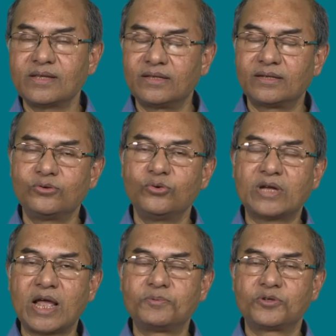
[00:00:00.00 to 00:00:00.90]
are the two
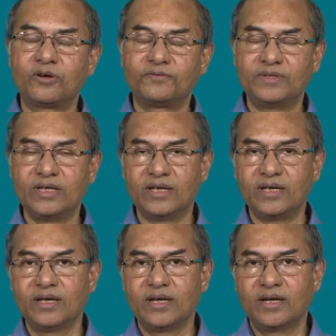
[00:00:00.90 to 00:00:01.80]
types of the
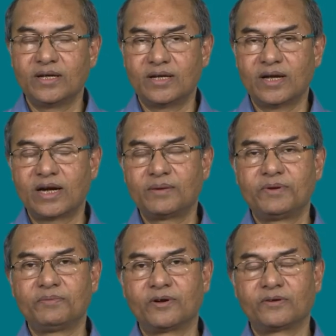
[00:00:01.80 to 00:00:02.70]

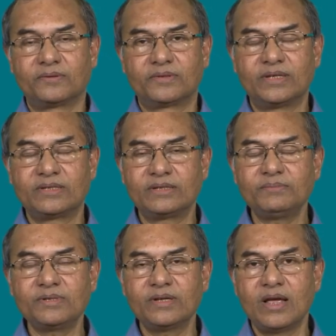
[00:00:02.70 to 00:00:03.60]
adaptive control
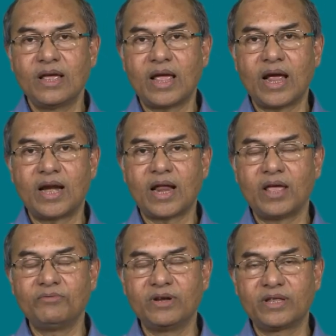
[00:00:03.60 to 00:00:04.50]
systems and
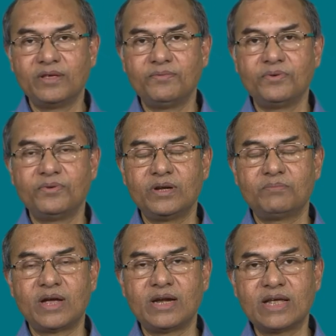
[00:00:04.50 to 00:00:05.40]
I will give you in
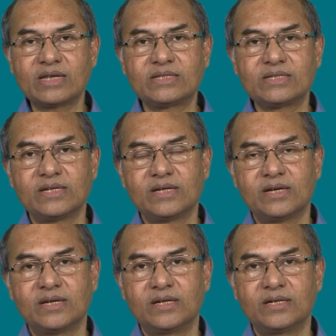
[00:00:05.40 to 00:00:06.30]
my next
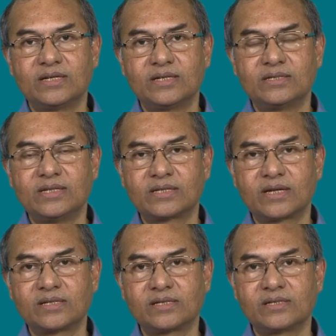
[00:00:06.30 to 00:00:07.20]
uh,
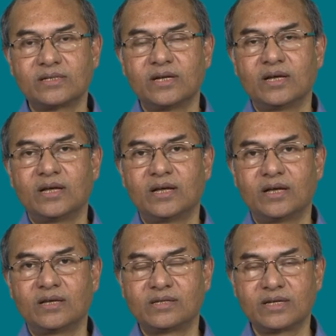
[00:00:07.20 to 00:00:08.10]
discussion
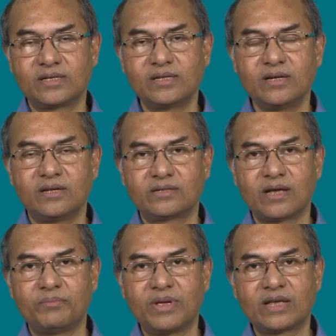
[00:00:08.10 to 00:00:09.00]
uh, session
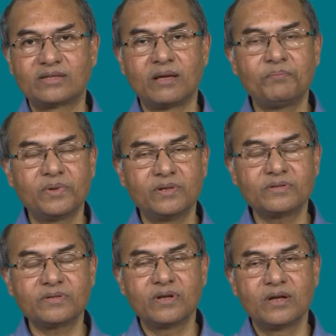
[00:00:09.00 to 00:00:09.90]
some
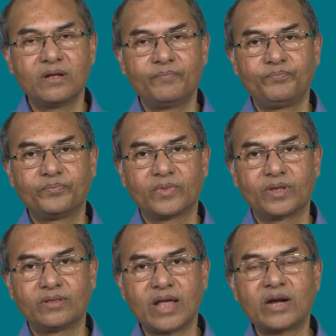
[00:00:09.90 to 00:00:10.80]
examples um,
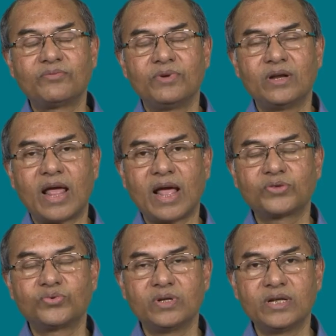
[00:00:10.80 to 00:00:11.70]
that will
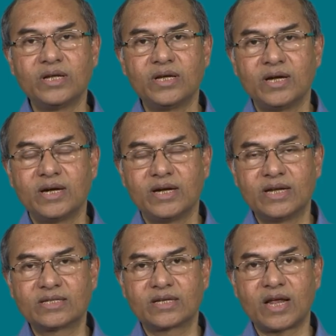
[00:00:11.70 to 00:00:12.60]
actually
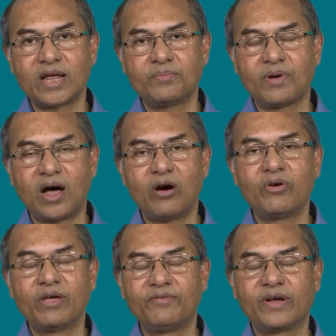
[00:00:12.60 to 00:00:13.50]
describe how
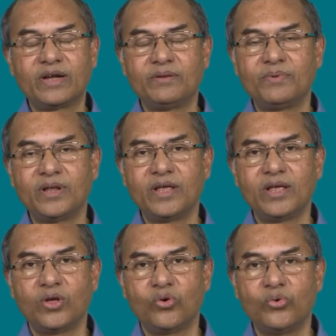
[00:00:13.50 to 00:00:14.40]
effectively
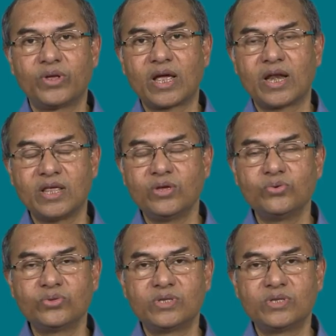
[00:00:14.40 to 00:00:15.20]
we can use